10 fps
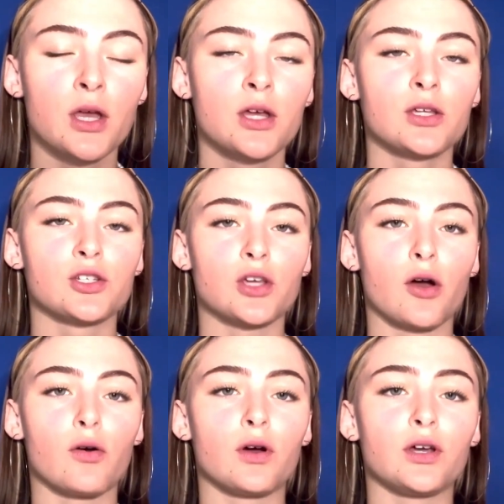
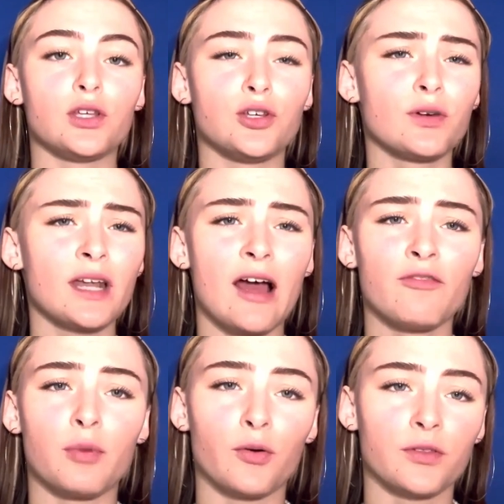So you can have
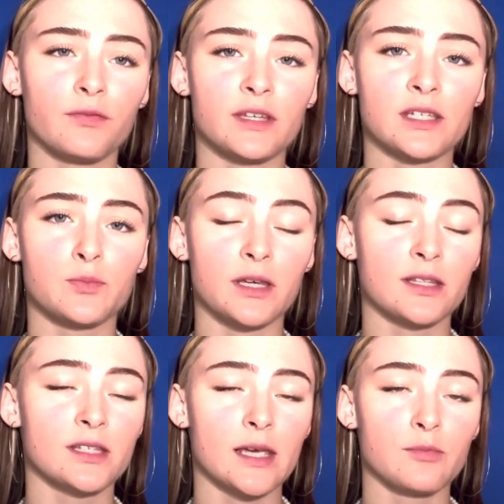both of these be the
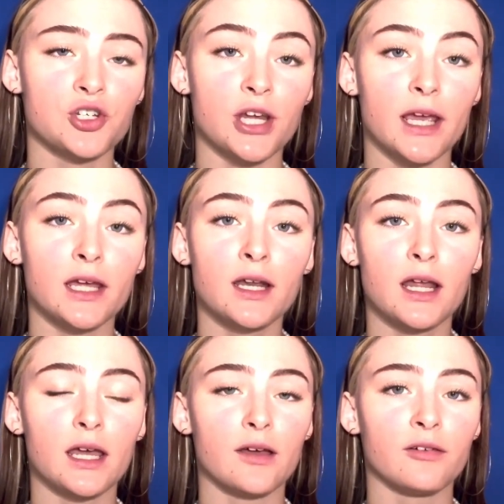same shade
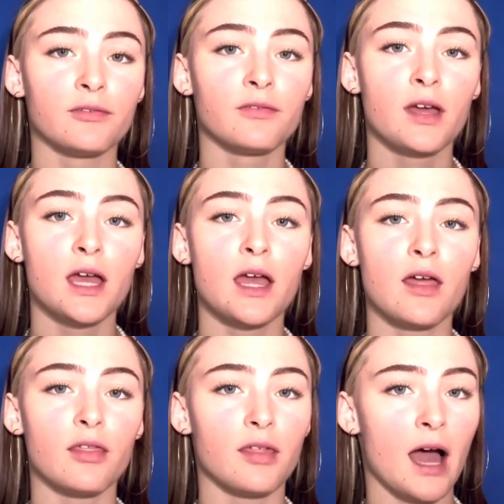if
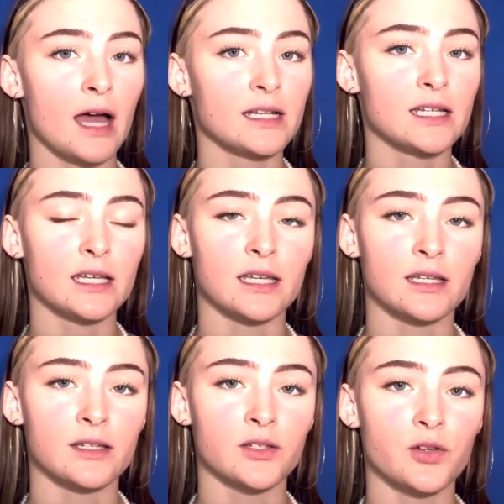that
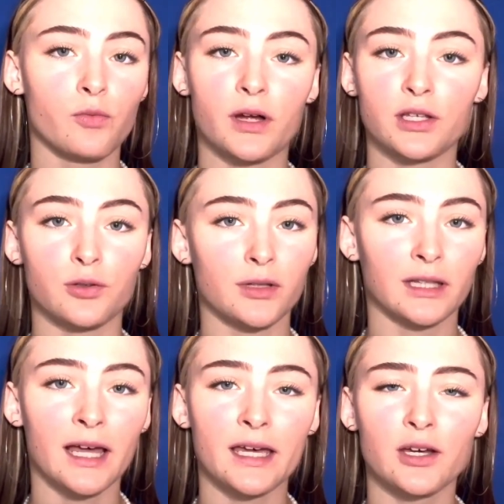is what you would
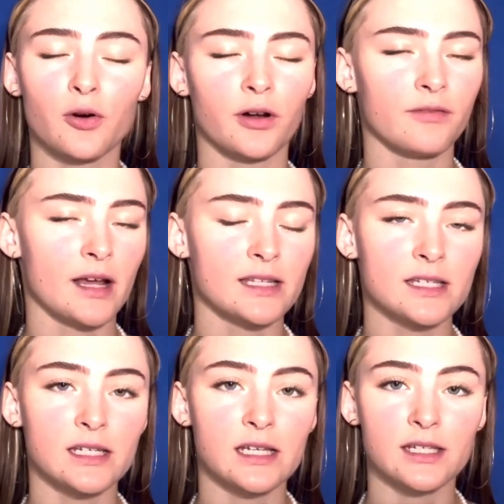like, or if that's
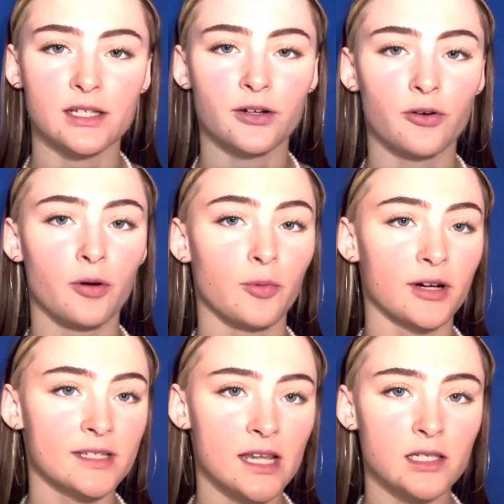easier or more
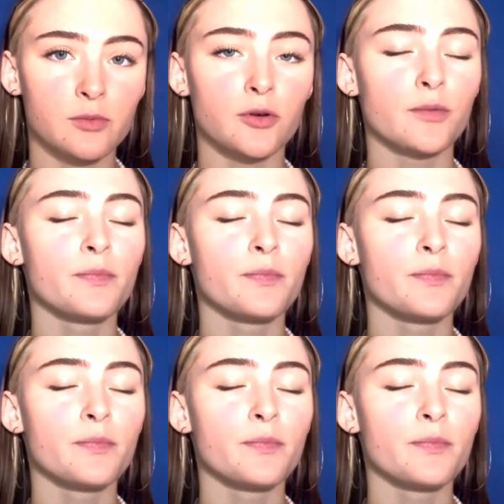accessible.